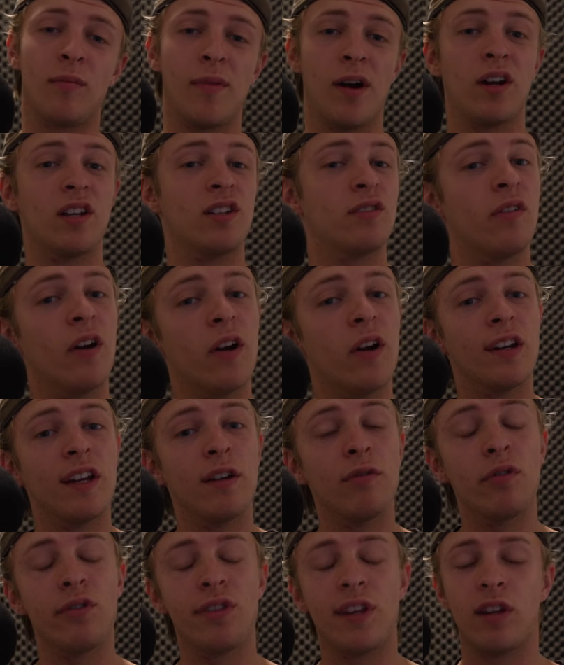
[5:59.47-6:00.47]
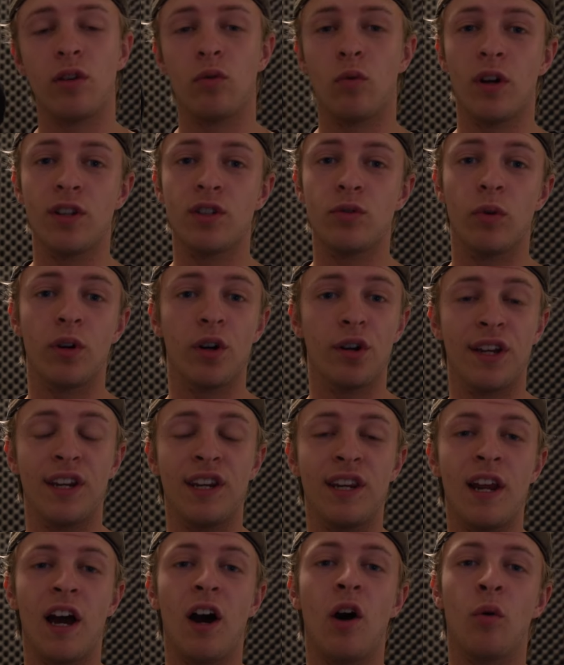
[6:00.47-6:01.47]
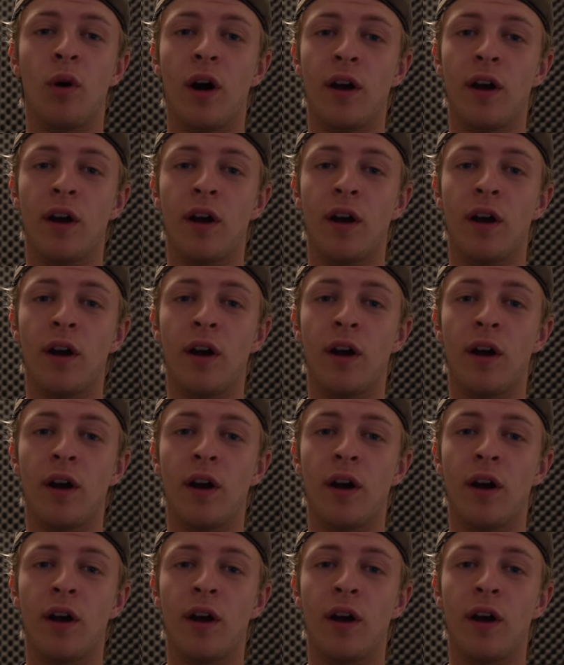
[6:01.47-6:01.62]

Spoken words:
about is different than the ones we're in now,